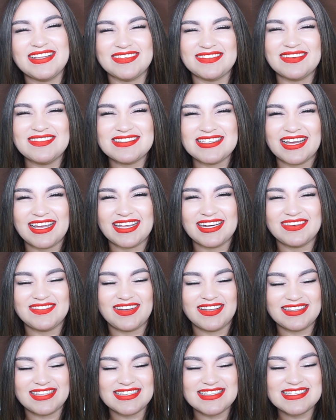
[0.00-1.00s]
I'm talking
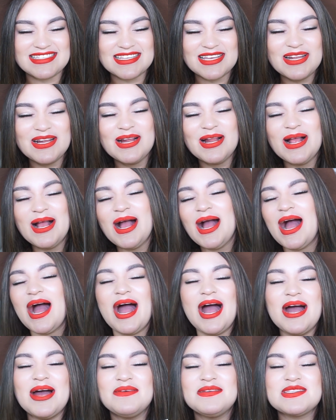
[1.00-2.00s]
about this.
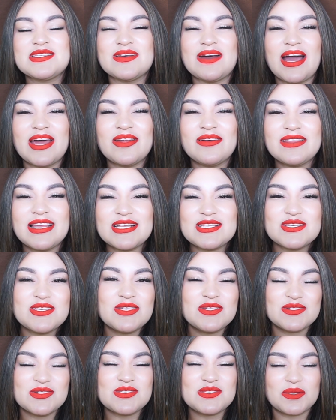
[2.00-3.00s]
So I don't like to
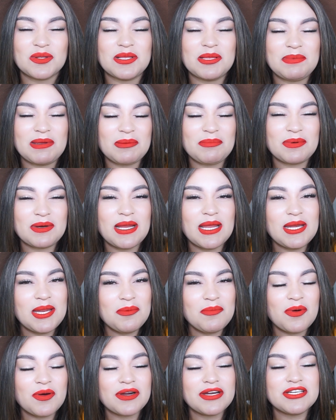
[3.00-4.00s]
use toilet paper
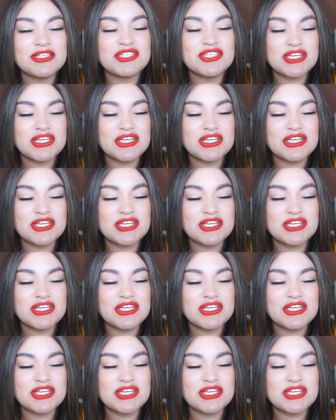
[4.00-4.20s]
anymore,